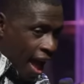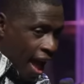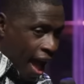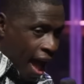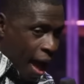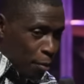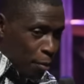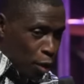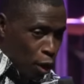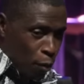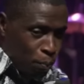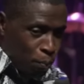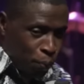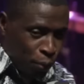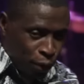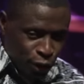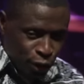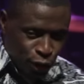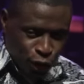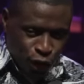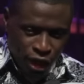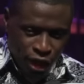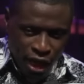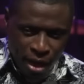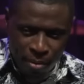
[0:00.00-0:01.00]
I'm not
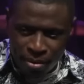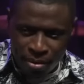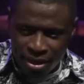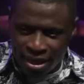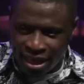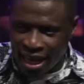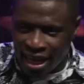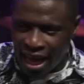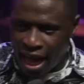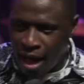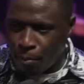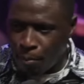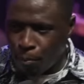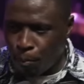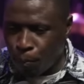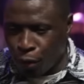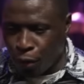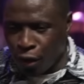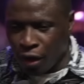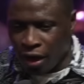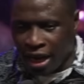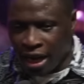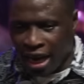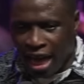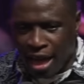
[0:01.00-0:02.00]
preaching, I'm
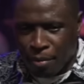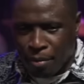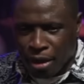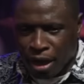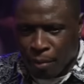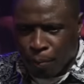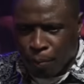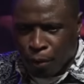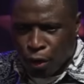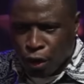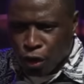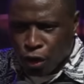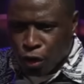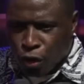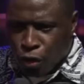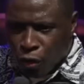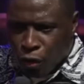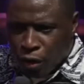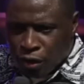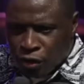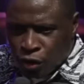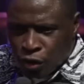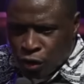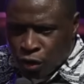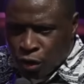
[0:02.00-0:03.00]
proclaiming upon you
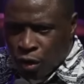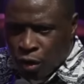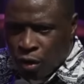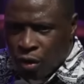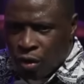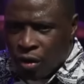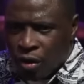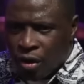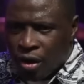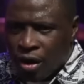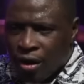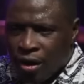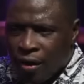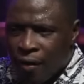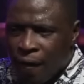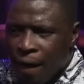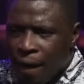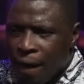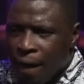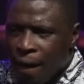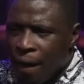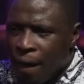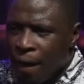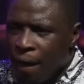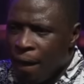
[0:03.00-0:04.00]
restore.
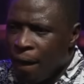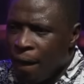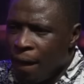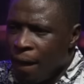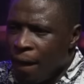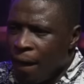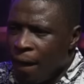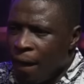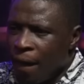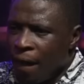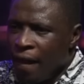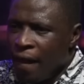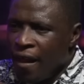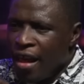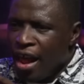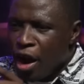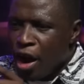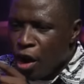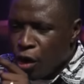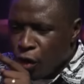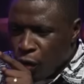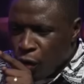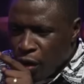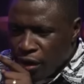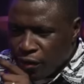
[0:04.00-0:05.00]

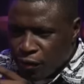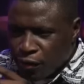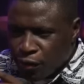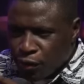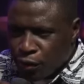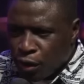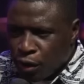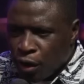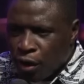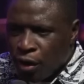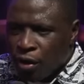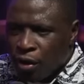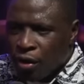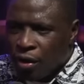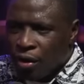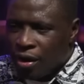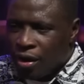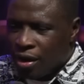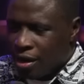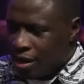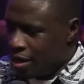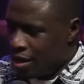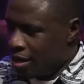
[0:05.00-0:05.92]
Restore.